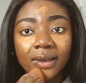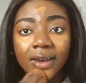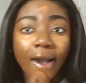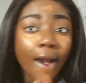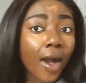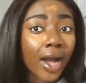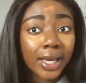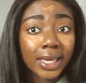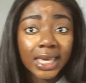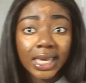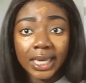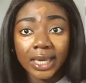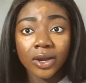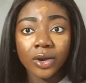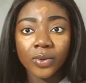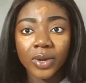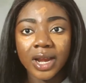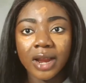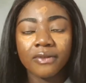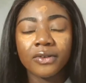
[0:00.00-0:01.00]
cocky
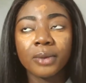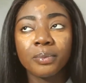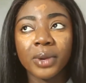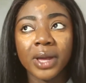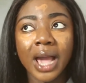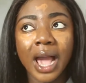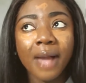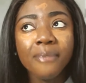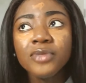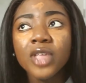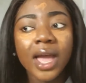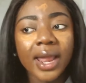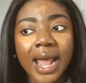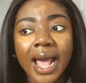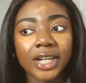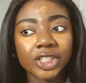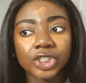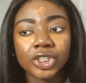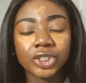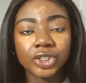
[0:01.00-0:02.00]
or whatever, but I'm not
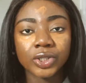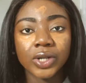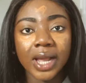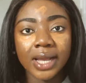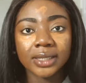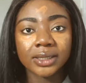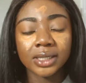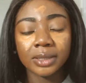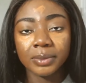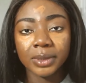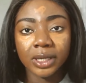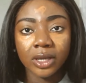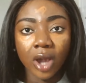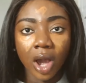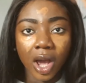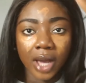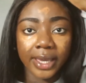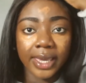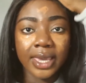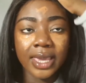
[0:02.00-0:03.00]
actually trying to be
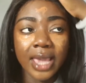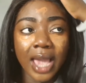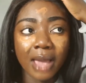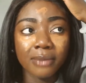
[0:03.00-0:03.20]
cocky.